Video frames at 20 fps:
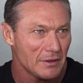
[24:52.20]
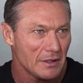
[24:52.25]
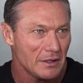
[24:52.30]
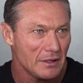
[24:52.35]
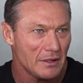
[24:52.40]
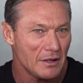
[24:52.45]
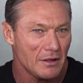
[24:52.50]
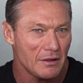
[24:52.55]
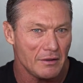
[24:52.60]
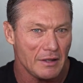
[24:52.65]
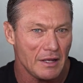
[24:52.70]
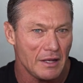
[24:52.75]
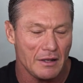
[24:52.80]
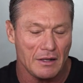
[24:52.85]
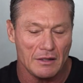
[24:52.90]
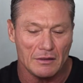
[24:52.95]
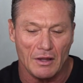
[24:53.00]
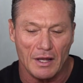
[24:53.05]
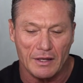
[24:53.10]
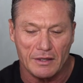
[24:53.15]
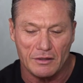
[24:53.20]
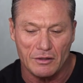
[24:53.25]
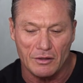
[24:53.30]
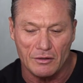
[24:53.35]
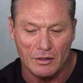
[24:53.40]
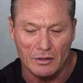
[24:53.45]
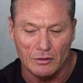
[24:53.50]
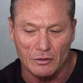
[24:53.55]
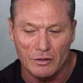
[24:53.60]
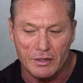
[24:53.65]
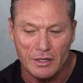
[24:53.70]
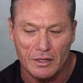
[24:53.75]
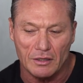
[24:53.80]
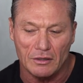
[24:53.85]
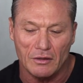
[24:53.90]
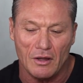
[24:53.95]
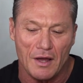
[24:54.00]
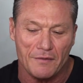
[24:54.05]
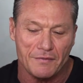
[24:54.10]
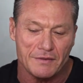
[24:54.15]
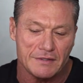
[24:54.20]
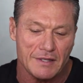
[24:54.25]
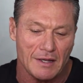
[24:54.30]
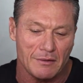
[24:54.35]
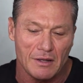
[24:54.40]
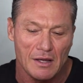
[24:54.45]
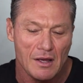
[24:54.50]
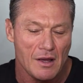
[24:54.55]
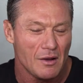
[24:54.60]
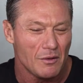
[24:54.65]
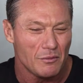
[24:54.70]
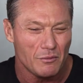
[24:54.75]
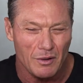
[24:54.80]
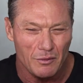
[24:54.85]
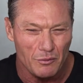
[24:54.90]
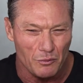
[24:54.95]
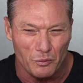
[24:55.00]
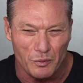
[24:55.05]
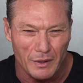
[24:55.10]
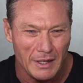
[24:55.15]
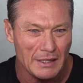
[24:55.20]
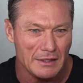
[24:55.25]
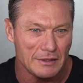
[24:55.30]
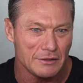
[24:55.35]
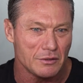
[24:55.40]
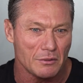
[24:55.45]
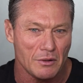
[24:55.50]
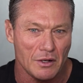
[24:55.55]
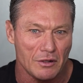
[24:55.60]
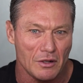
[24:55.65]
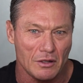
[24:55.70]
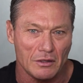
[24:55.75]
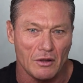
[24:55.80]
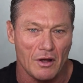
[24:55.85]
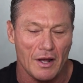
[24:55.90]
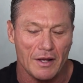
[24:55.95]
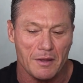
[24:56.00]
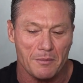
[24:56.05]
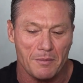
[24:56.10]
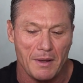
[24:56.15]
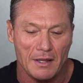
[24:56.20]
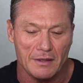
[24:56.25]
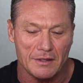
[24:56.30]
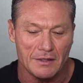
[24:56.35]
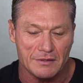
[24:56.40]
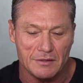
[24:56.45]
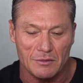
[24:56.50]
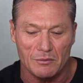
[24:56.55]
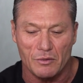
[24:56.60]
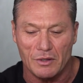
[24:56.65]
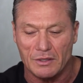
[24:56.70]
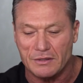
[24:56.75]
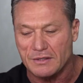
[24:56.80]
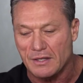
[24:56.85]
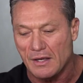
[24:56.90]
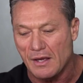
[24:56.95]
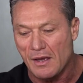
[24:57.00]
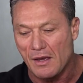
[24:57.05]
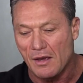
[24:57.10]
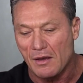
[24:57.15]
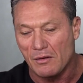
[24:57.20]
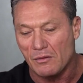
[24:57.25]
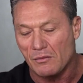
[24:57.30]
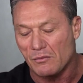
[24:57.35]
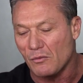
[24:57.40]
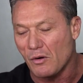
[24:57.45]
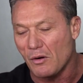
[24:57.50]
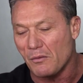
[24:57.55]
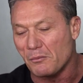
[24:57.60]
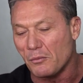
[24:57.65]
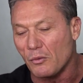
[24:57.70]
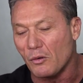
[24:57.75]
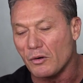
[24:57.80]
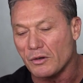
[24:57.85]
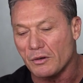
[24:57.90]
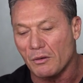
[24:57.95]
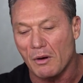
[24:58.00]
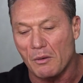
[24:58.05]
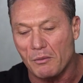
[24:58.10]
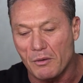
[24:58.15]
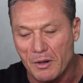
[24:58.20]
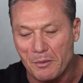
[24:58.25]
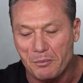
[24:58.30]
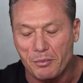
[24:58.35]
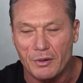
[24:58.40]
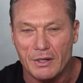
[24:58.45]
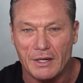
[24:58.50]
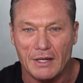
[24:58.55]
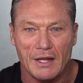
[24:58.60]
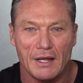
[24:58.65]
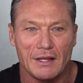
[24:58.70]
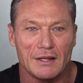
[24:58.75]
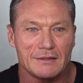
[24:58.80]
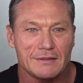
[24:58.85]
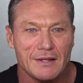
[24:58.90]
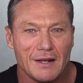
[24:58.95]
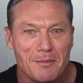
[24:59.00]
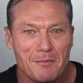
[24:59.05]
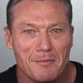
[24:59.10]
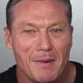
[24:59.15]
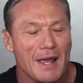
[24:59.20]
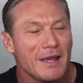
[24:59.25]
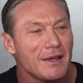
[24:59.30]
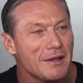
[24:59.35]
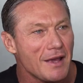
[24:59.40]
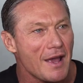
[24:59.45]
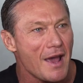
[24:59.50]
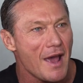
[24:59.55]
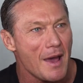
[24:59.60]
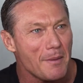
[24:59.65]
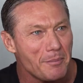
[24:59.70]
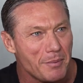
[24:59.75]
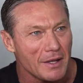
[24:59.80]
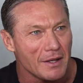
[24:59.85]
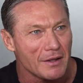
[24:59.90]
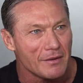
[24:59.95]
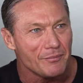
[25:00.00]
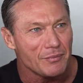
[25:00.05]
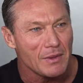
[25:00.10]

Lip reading: You know, like you got to look at your life and say, what really do I not like about this, and what more do I want to put in here that's going to make you happy?